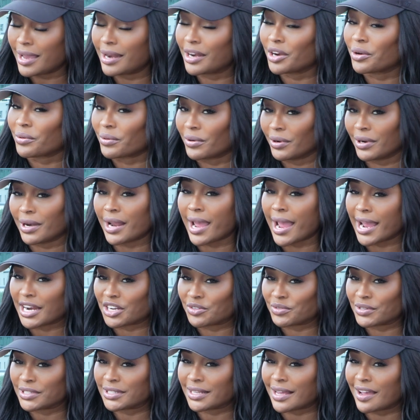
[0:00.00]
and growing
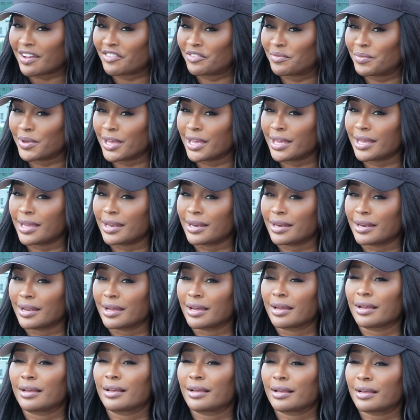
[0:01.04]
actress. I've
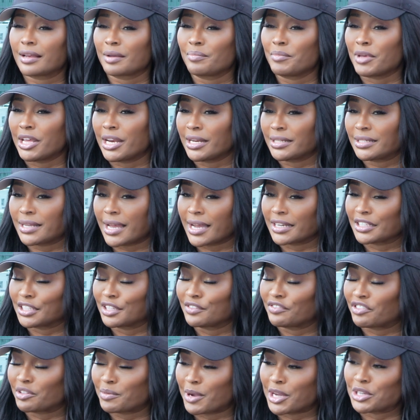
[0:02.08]
been committed to
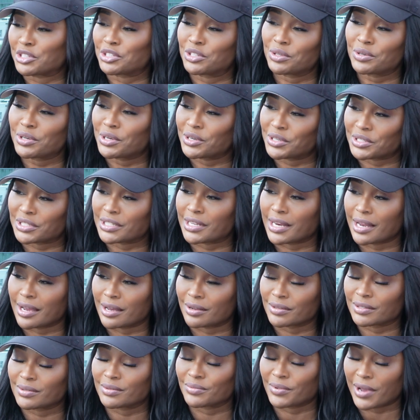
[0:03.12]
acting for about 2 years
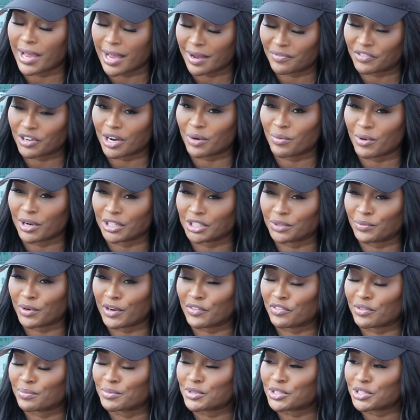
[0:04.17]
now after I walked
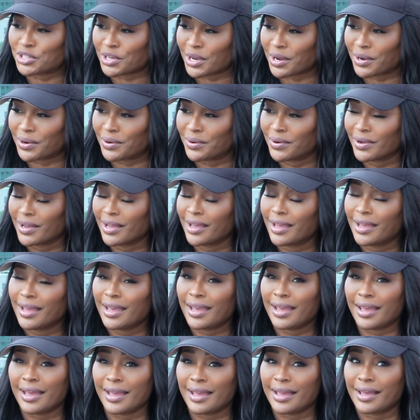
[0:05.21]
away from the show.
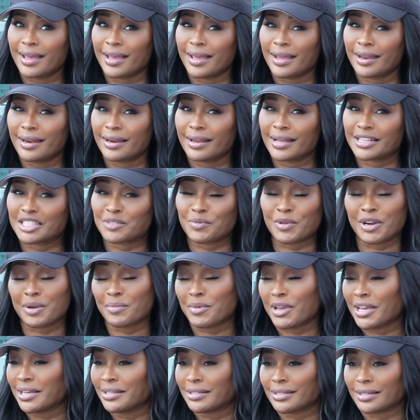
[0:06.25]
And it's been
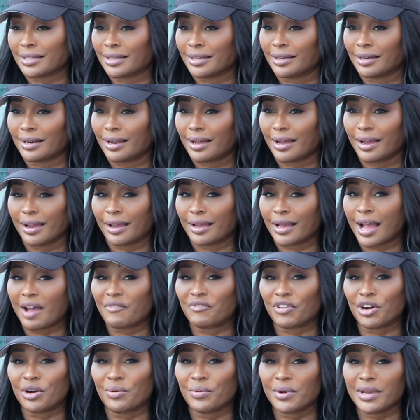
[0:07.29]
amazing.
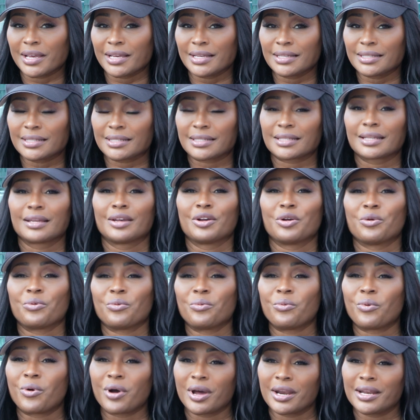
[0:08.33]
I've always
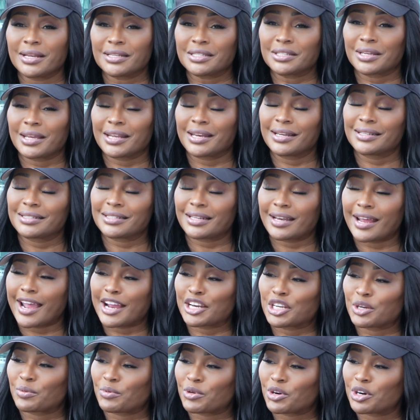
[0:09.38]
wanted to get into the
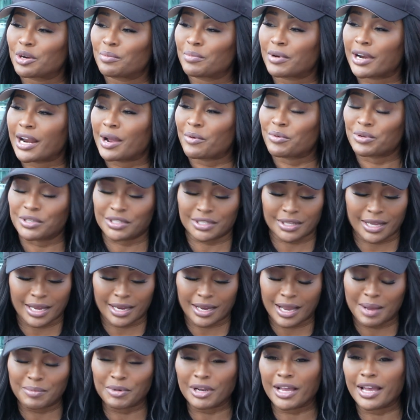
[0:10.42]
acting world, but I was
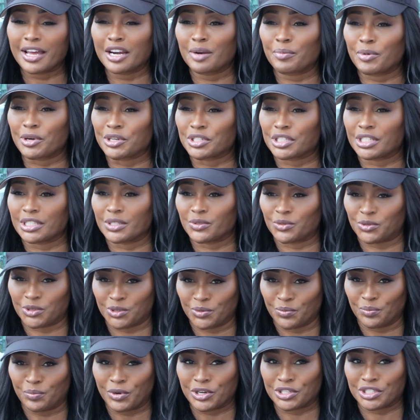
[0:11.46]
like, I'm the kind of person,
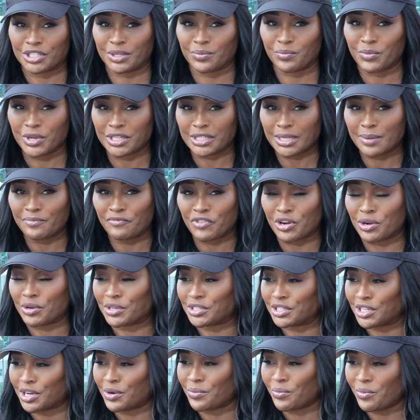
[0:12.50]
once I'm
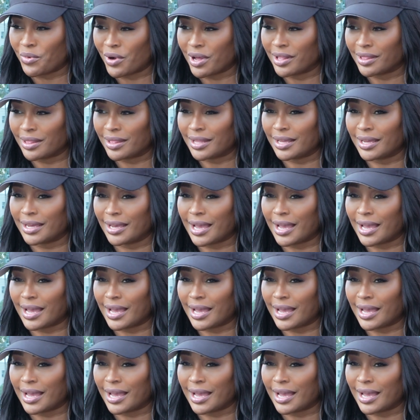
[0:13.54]
focused on one